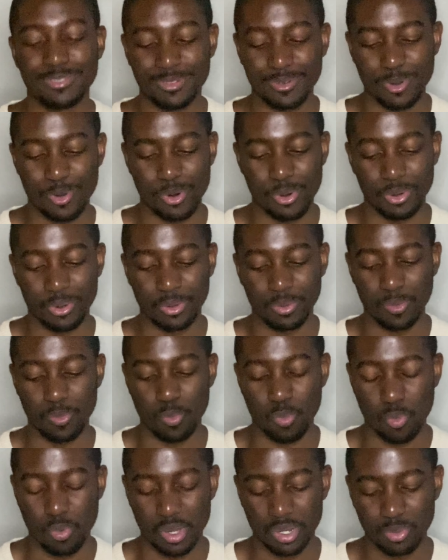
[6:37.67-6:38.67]
Or
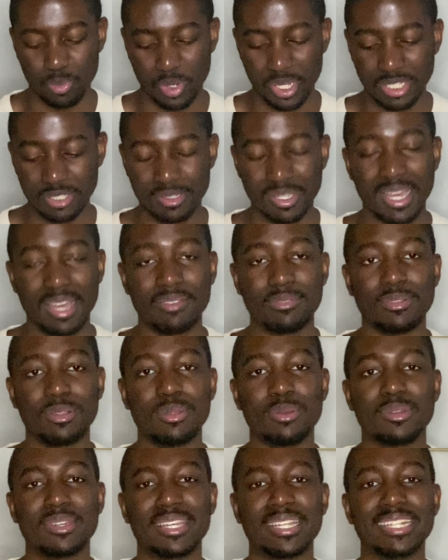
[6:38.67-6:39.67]
one way to have a
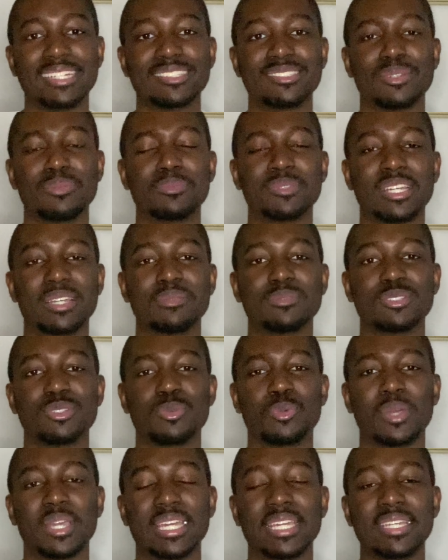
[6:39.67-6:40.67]
look at it, sometimes the
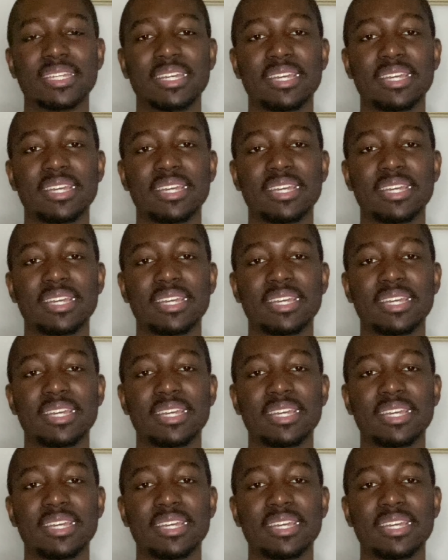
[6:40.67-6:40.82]
way